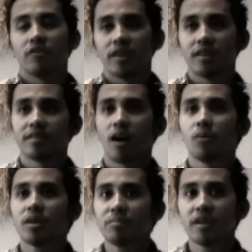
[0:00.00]
of it is I
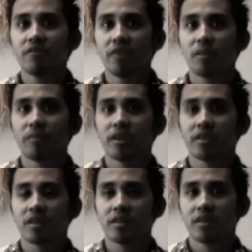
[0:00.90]
want to be a
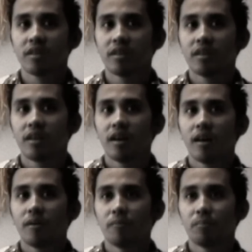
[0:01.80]
filmmaker,
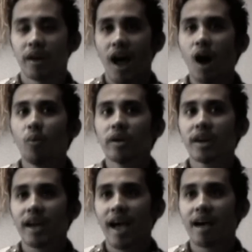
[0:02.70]
but I want
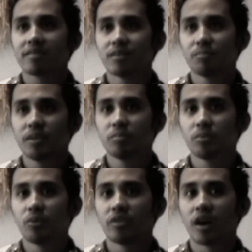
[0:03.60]
to cast the
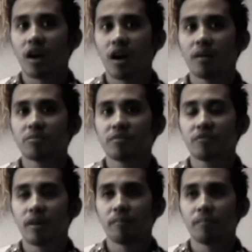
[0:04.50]
people that comes
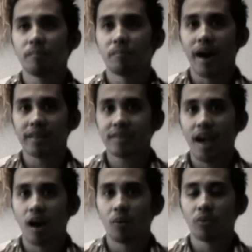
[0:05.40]
from my
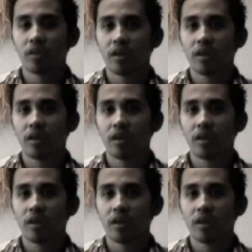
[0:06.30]
town